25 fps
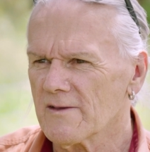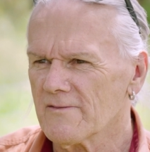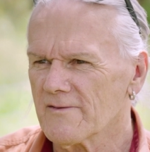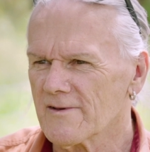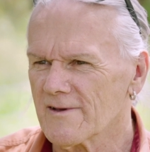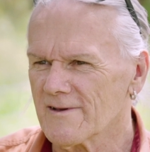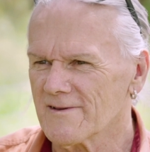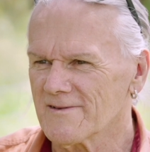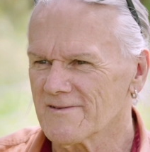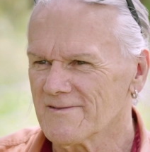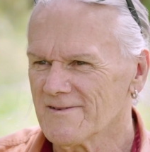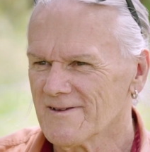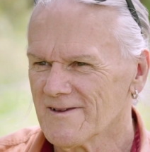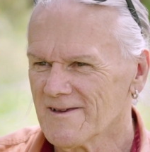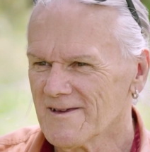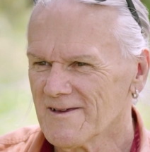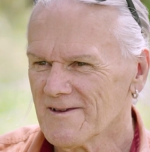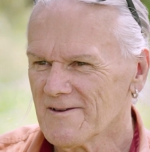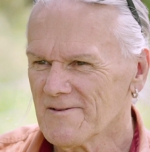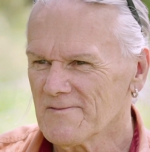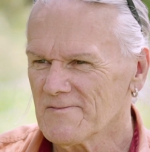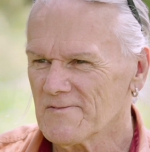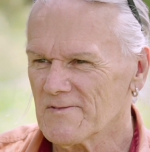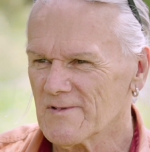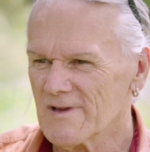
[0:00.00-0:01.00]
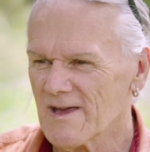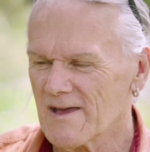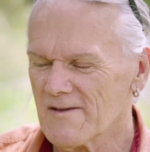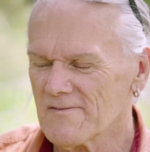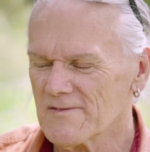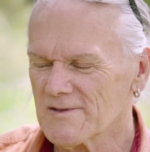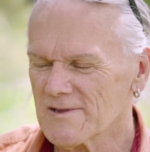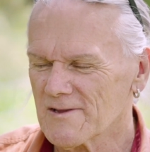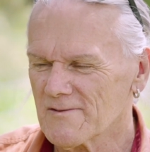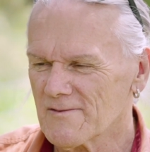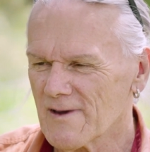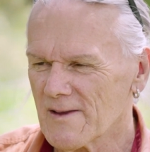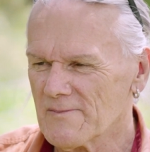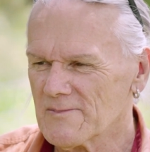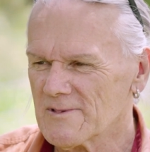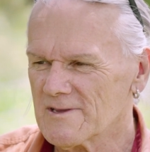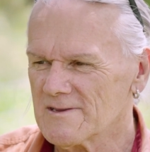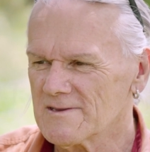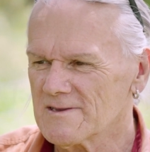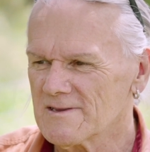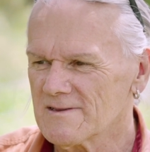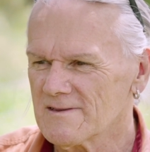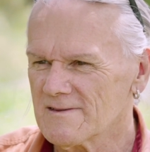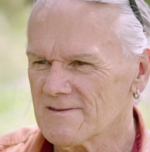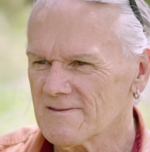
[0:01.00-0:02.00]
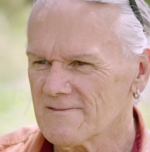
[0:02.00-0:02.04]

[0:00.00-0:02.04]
for, for having the raptors.